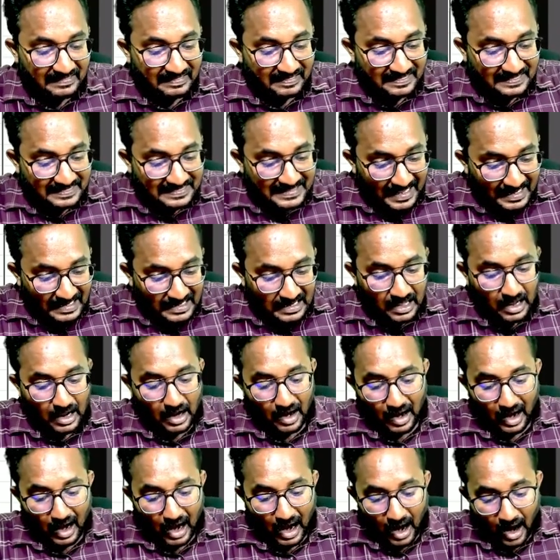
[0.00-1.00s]
Then
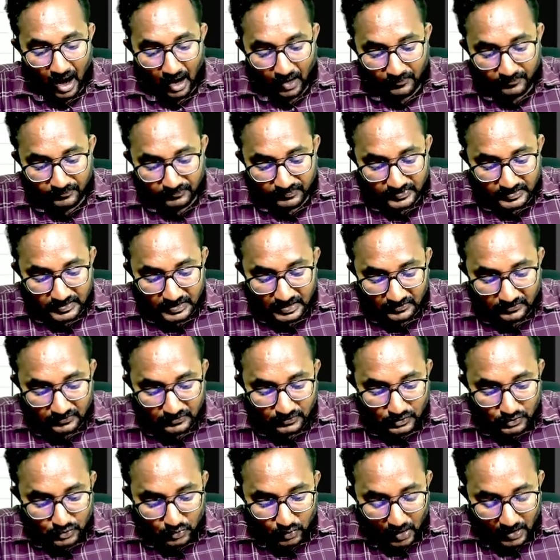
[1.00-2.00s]
on this
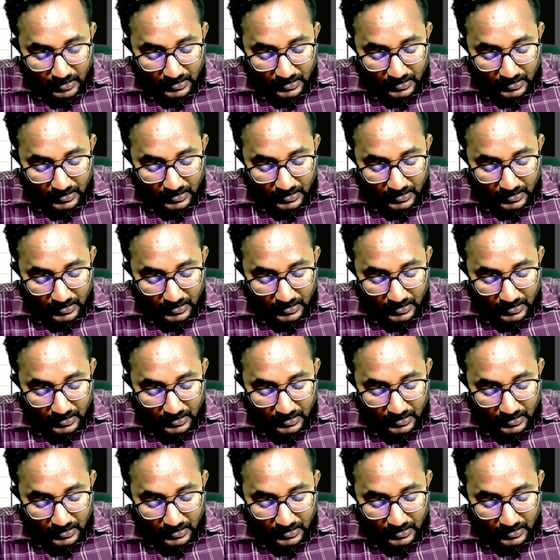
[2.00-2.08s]
you are